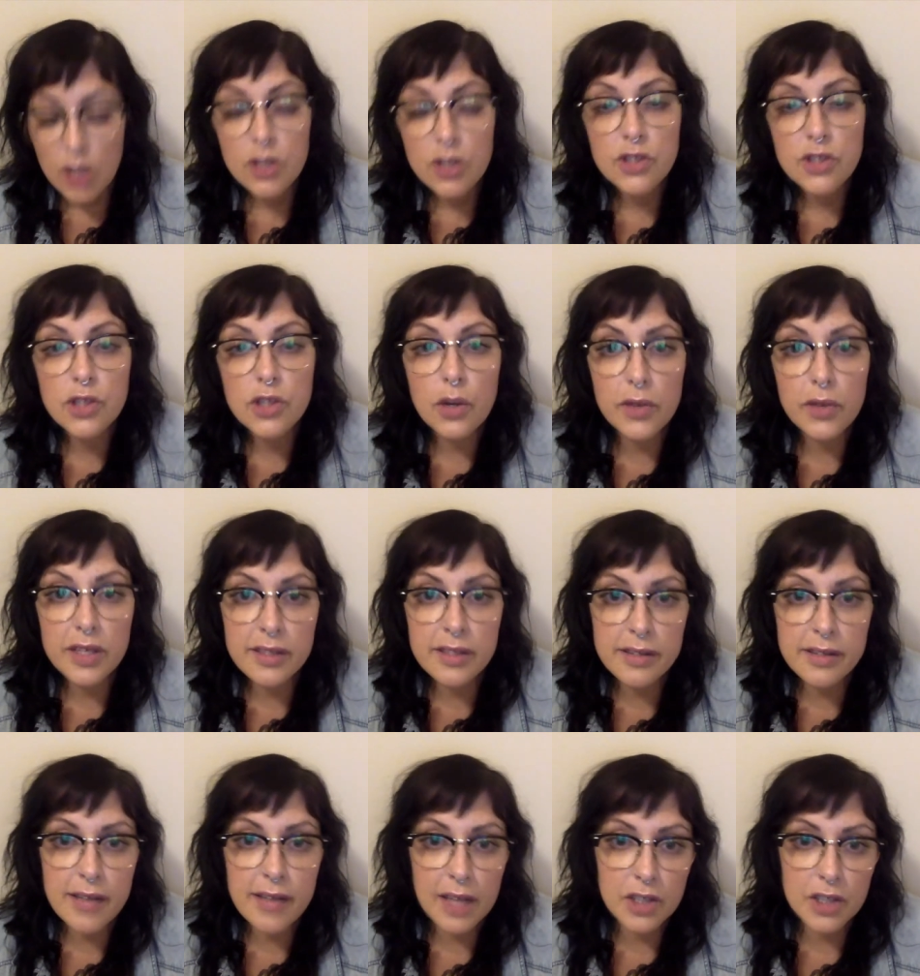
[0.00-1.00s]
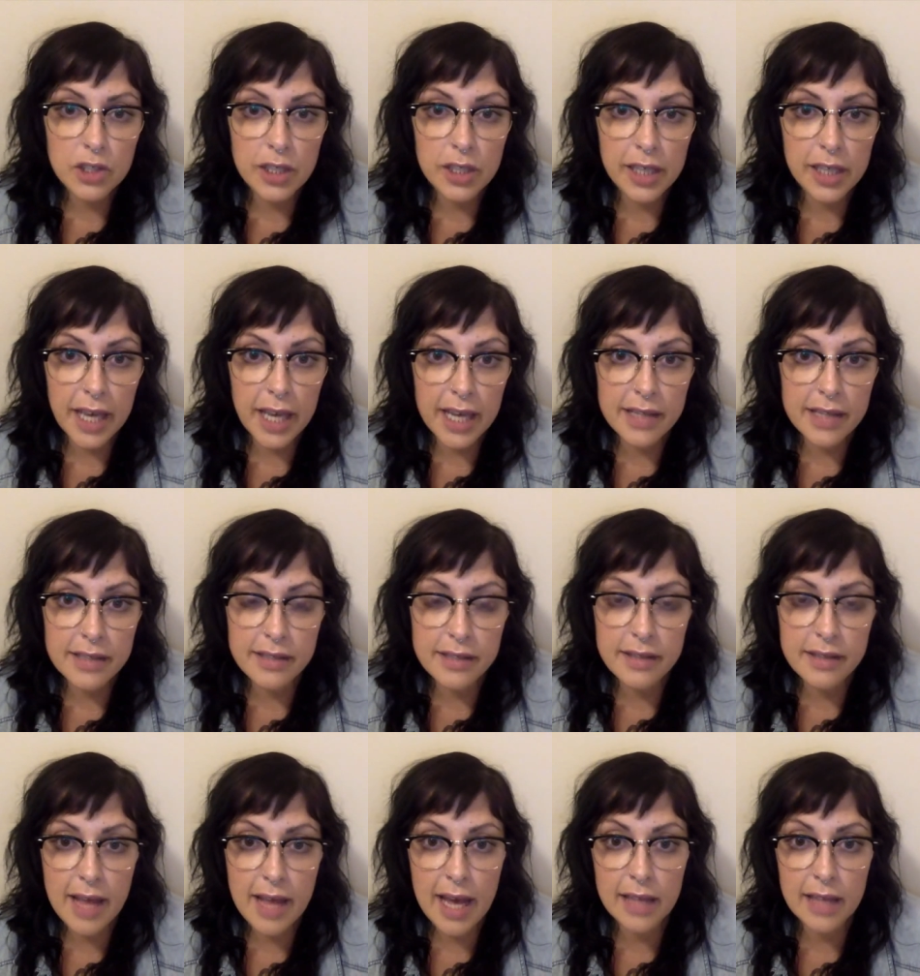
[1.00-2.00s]
So, this is actually a case
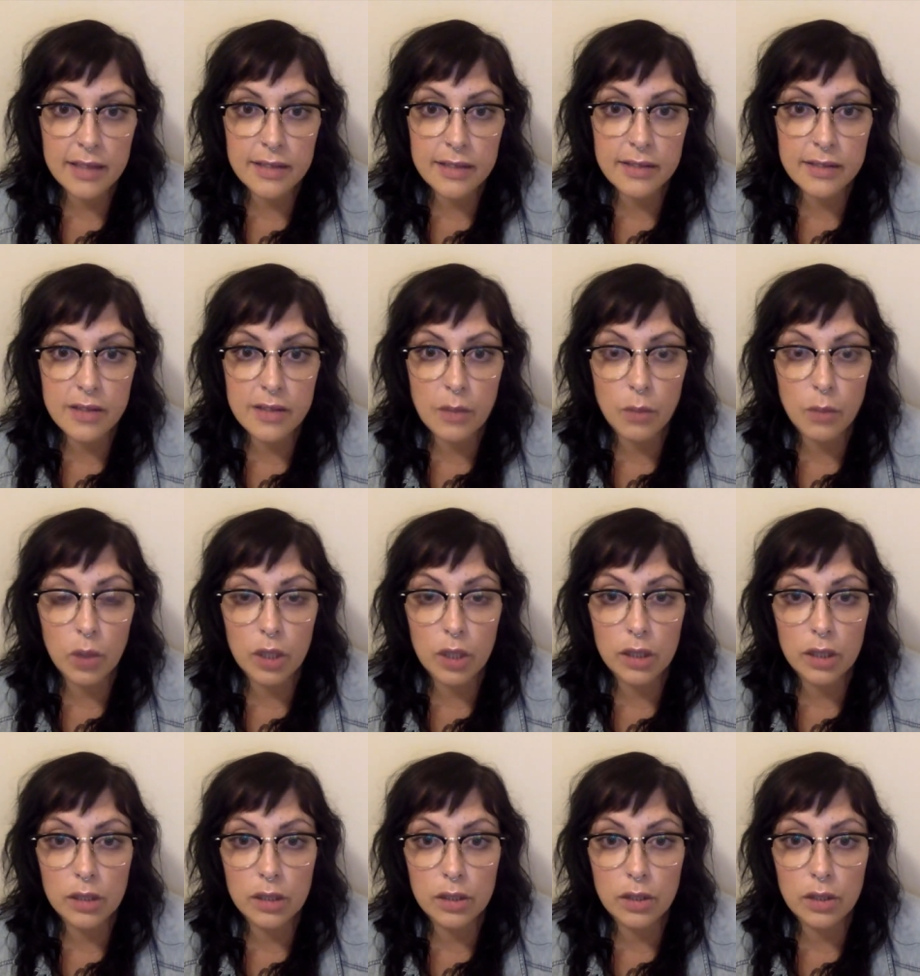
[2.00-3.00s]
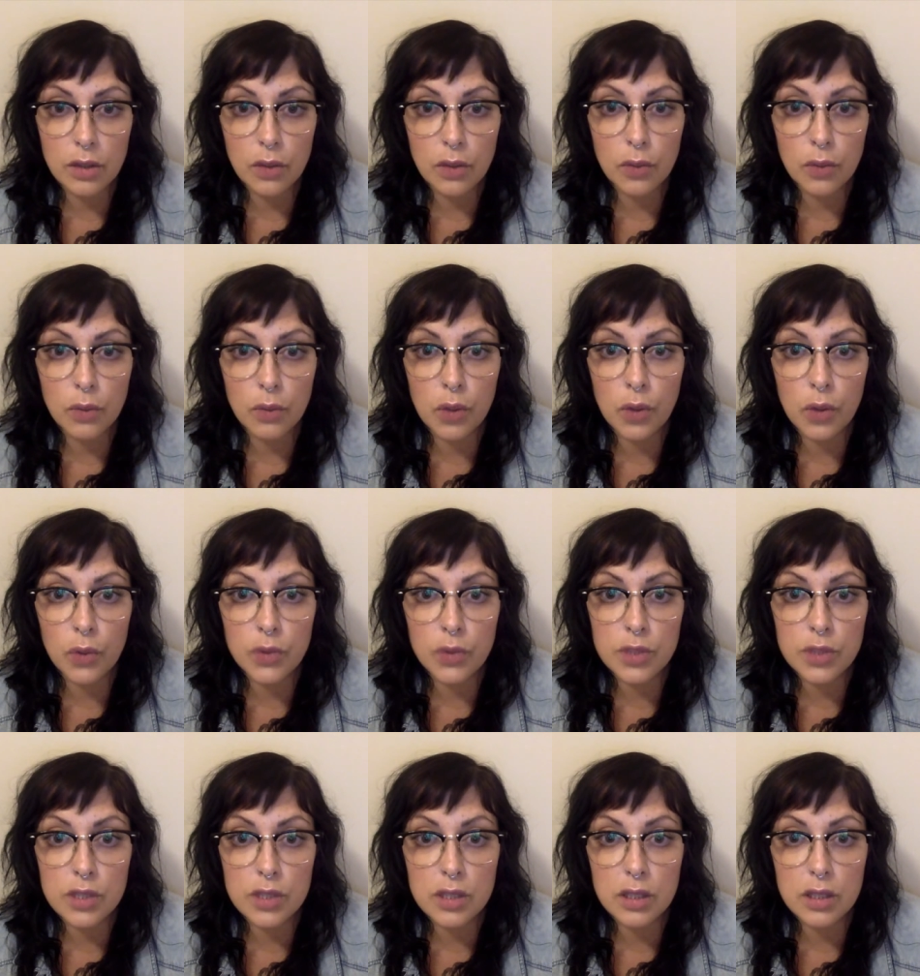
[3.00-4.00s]
that someone
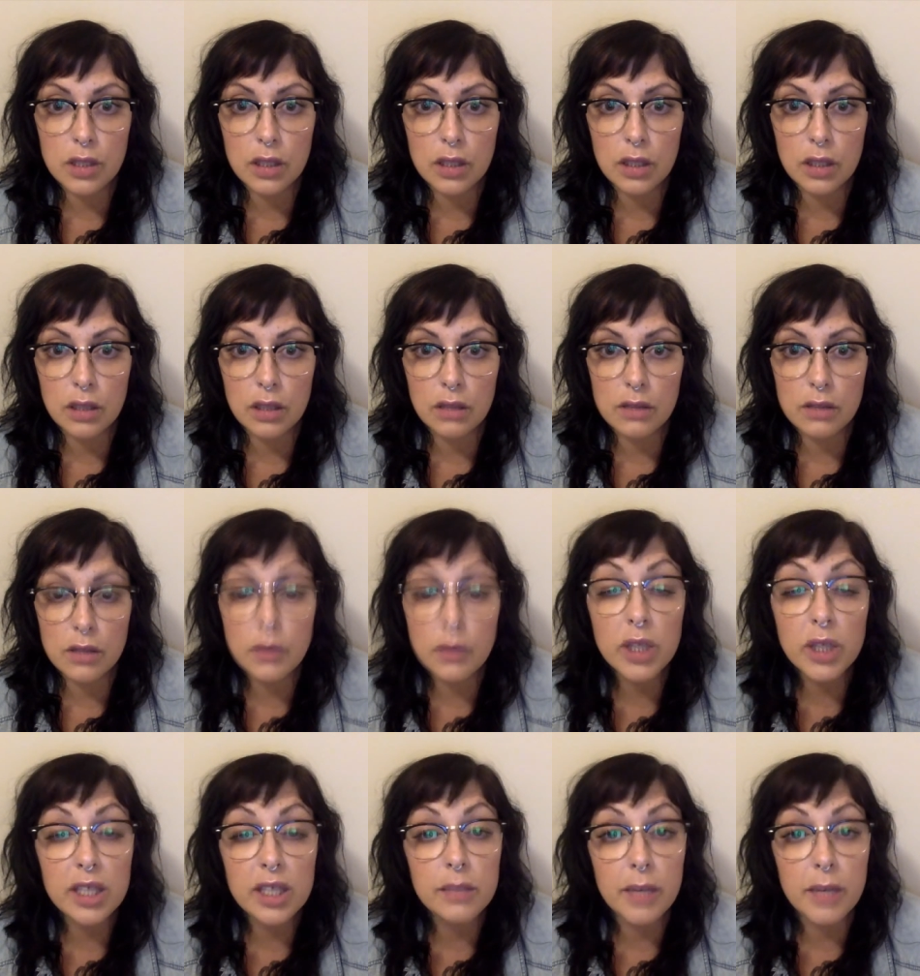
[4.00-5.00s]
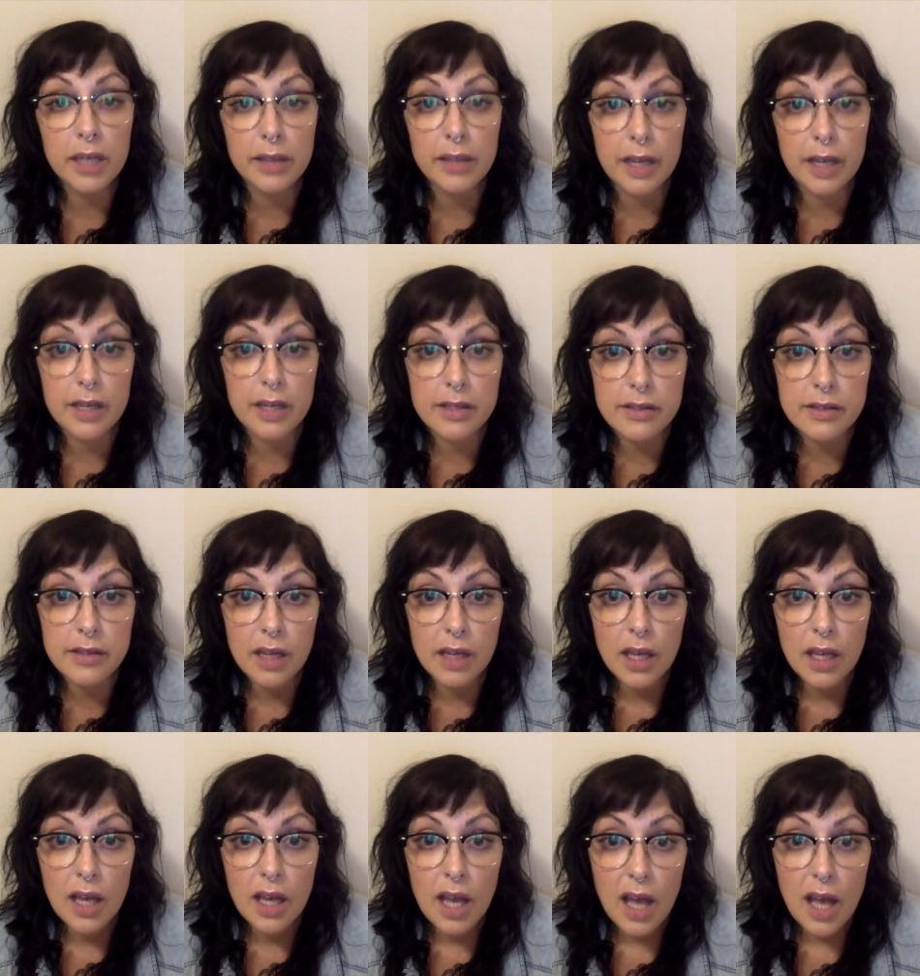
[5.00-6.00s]
wrote, someone emailed us
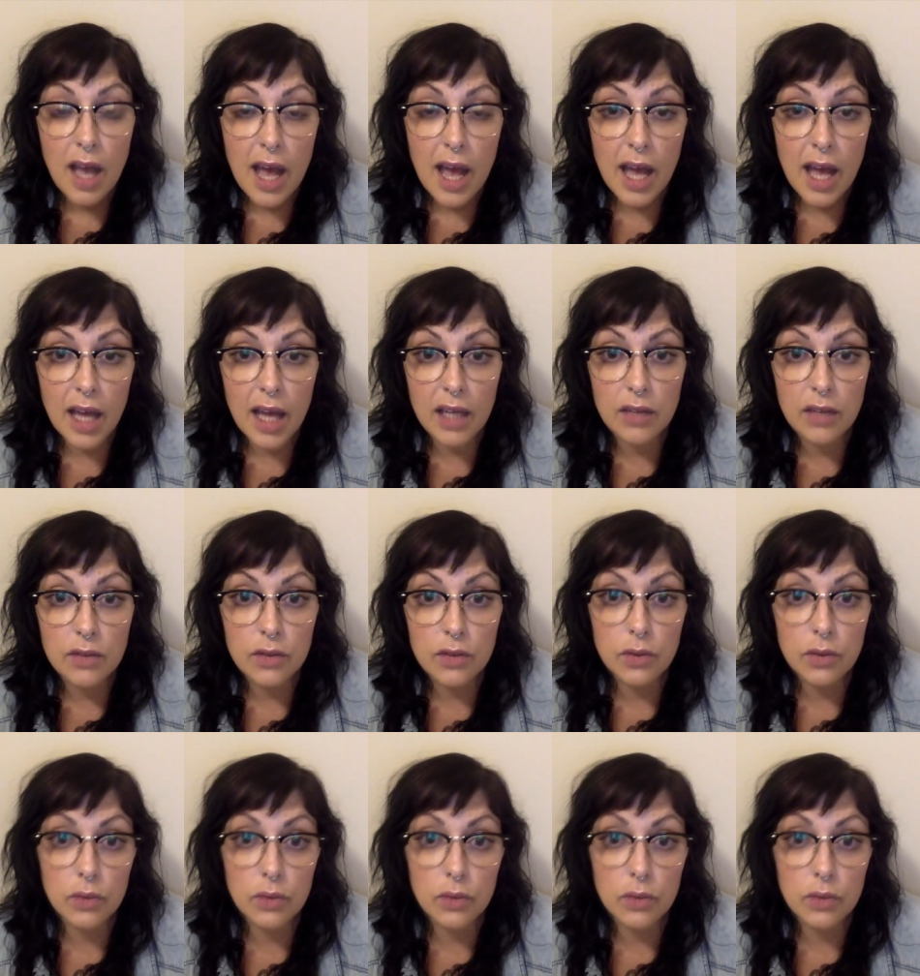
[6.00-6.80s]
and